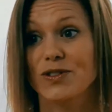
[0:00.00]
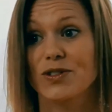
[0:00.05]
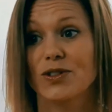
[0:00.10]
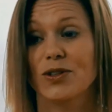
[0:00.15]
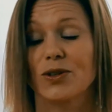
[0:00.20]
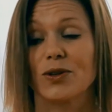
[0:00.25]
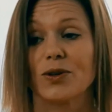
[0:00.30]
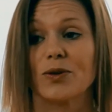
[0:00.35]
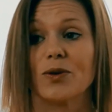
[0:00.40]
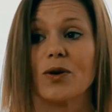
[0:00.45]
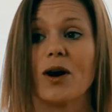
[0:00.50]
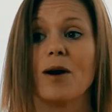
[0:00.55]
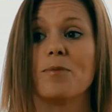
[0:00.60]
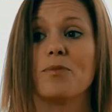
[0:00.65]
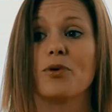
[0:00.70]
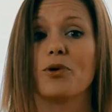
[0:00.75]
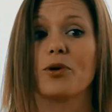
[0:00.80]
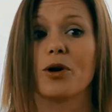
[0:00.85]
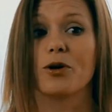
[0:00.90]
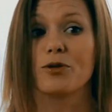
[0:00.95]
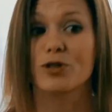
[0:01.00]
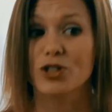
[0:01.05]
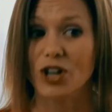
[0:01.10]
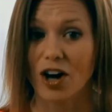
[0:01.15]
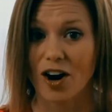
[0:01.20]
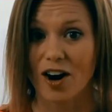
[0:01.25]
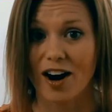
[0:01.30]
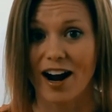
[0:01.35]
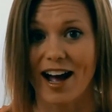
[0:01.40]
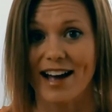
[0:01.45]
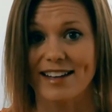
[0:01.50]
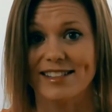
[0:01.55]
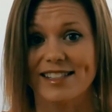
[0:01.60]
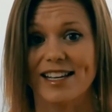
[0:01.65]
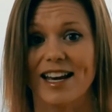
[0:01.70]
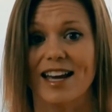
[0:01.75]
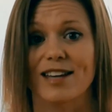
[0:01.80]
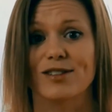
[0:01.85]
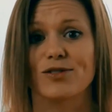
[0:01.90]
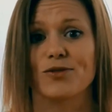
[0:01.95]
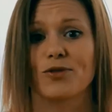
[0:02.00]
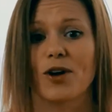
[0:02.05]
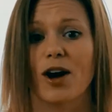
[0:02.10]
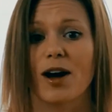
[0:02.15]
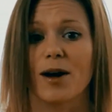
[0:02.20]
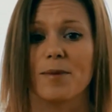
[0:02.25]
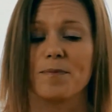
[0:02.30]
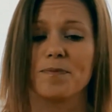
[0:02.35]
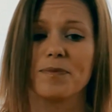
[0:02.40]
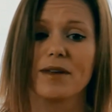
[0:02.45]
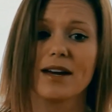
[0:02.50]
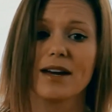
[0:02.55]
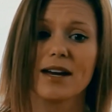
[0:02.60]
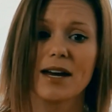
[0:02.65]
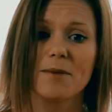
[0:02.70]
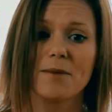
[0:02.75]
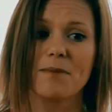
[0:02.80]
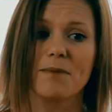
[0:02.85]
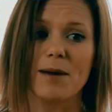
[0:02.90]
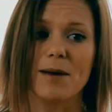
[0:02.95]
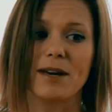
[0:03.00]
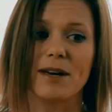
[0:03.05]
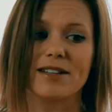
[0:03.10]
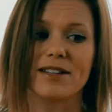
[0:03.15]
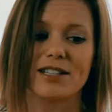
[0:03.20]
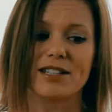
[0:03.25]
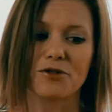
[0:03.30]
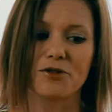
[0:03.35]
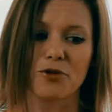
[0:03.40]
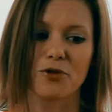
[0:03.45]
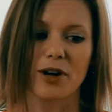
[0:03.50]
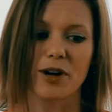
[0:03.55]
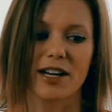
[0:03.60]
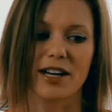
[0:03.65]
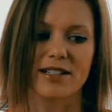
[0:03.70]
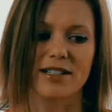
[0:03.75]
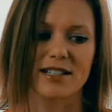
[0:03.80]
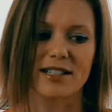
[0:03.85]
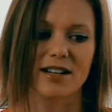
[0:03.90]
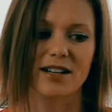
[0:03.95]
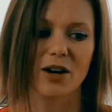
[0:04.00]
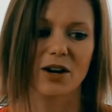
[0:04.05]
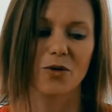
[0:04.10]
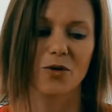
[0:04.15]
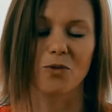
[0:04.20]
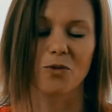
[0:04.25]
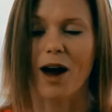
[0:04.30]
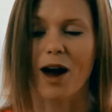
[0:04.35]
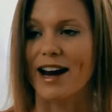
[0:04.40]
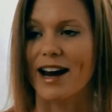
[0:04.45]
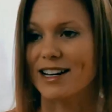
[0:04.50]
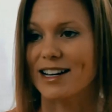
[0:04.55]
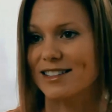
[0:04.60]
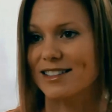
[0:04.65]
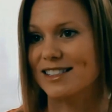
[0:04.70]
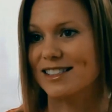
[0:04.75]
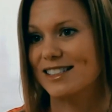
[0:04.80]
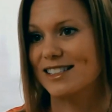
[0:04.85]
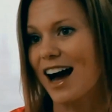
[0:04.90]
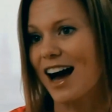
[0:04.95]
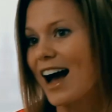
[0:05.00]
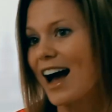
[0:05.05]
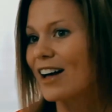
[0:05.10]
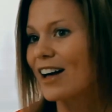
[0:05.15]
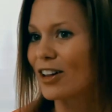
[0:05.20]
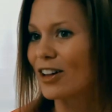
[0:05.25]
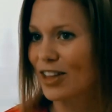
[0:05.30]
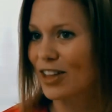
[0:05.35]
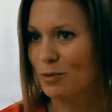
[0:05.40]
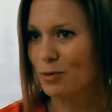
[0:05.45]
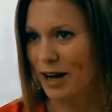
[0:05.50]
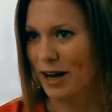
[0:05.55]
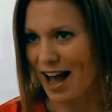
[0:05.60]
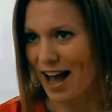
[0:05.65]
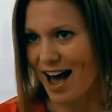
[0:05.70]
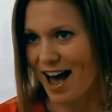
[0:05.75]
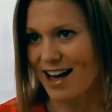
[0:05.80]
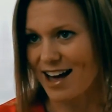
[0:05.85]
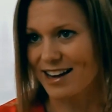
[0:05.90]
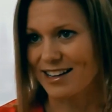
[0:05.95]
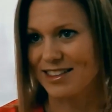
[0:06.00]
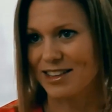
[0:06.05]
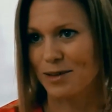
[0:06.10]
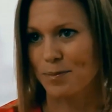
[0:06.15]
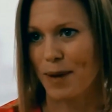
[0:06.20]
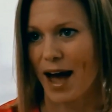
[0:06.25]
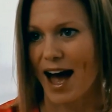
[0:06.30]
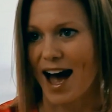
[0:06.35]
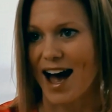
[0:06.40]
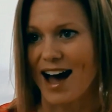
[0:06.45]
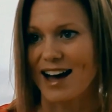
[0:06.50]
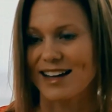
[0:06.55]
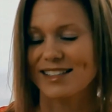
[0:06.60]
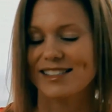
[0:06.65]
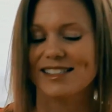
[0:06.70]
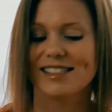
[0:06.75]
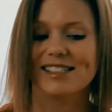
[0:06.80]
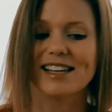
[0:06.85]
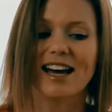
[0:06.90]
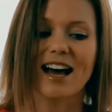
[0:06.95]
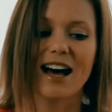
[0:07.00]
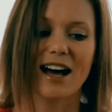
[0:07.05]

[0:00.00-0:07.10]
to approach our essays from maybe a different writing style than we had in the past,